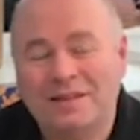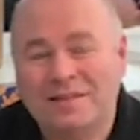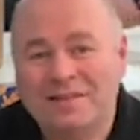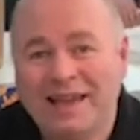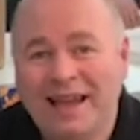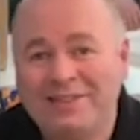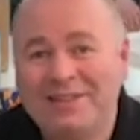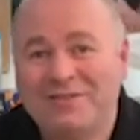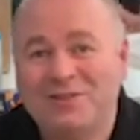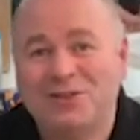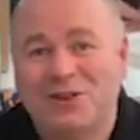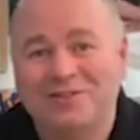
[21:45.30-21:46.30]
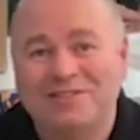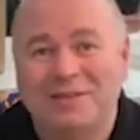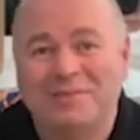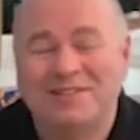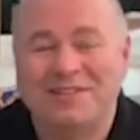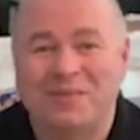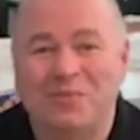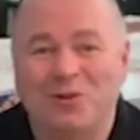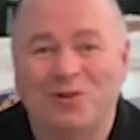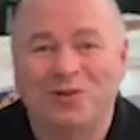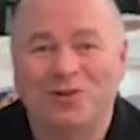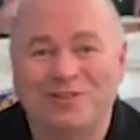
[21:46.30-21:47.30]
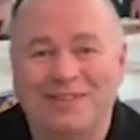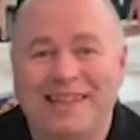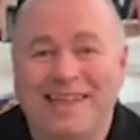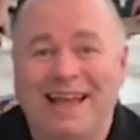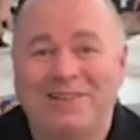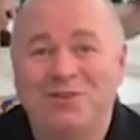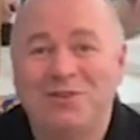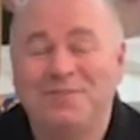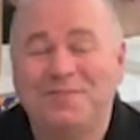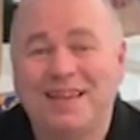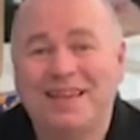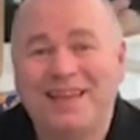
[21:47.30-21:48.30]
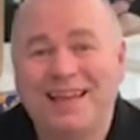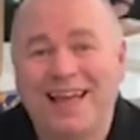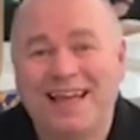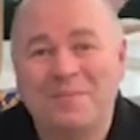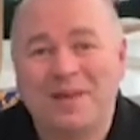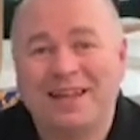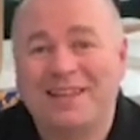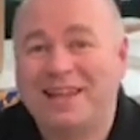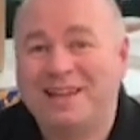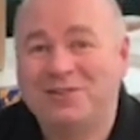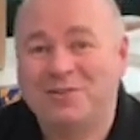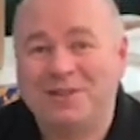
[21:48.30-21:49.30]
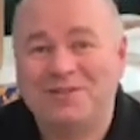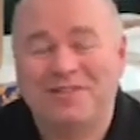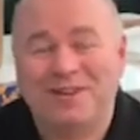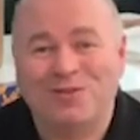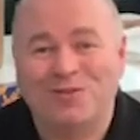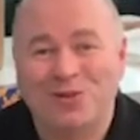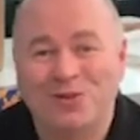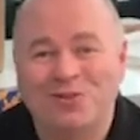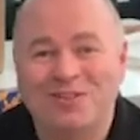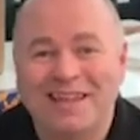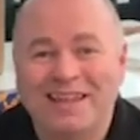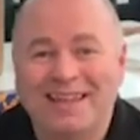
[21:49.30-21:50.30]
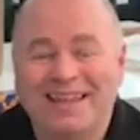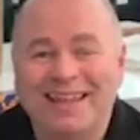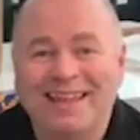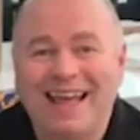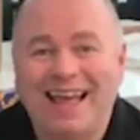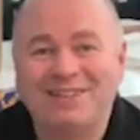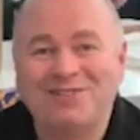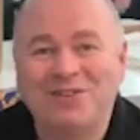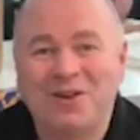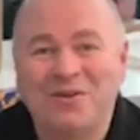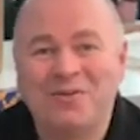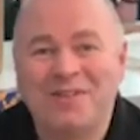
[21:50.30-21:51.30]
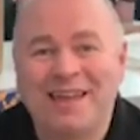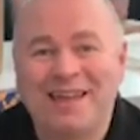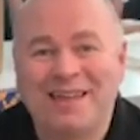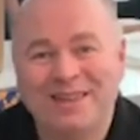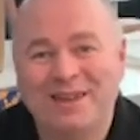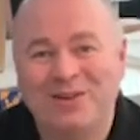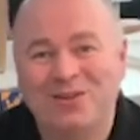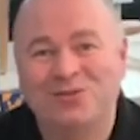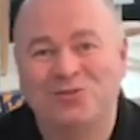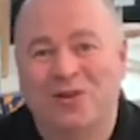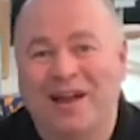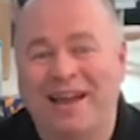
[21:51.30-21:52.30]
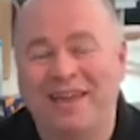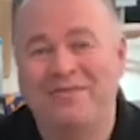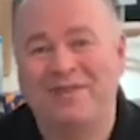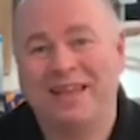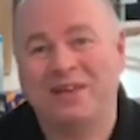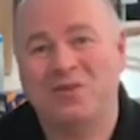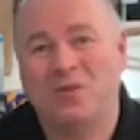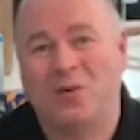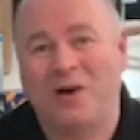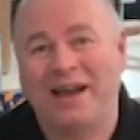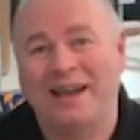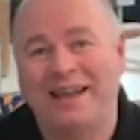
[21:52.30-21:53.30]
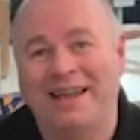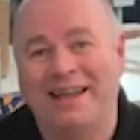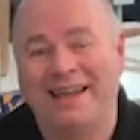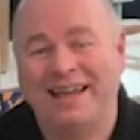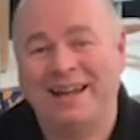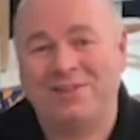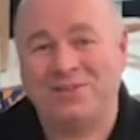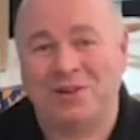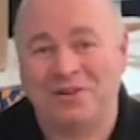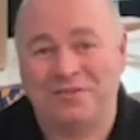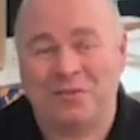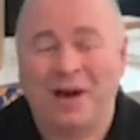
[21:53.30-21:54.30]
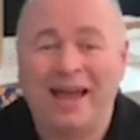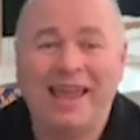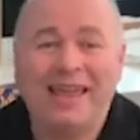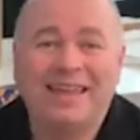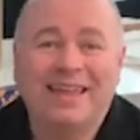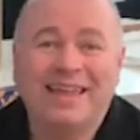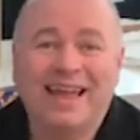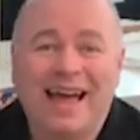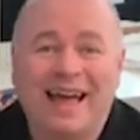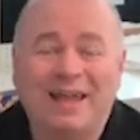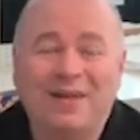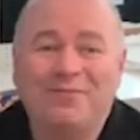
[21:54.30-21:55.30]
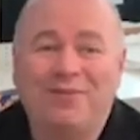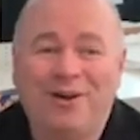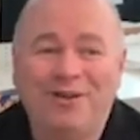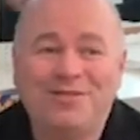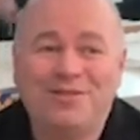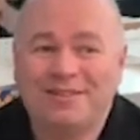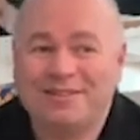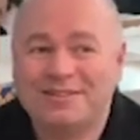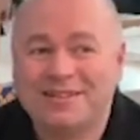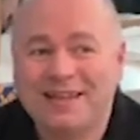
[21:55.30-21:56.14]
they actually have this concept in Singapore called kiasu, and kiasu means fear of losing, and so they all drive in quite an assertive way, and I found that